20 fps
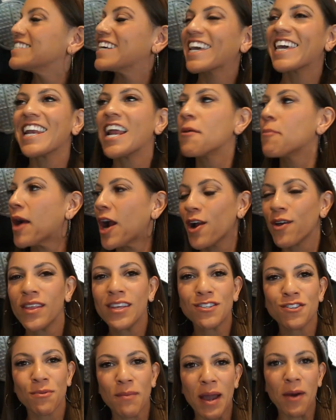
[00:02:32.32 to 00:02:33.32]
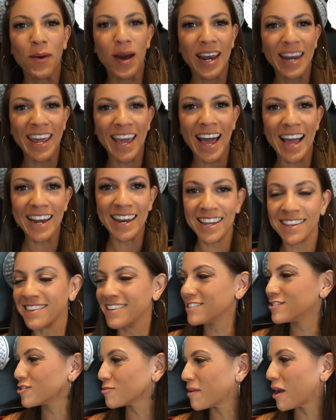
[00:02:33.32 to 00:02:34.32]
Can I borrow these for my wedding? I need
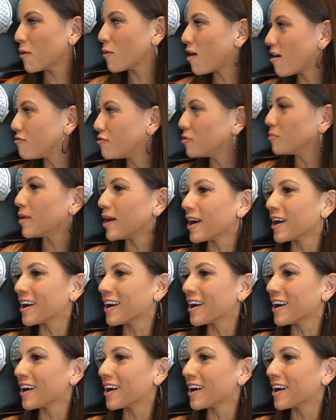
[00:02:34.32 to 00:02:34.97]
these for my waffle.